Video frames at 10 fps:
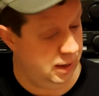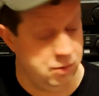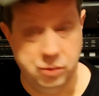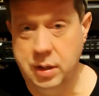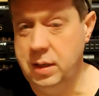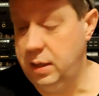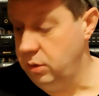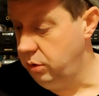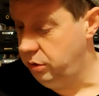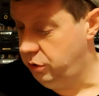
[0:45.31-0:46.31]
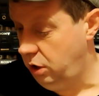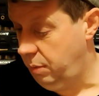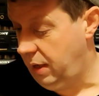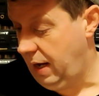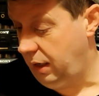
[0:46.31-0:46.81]
really good
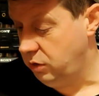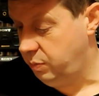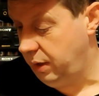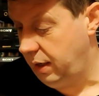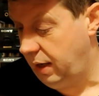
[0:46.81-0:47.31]
German Helles beer,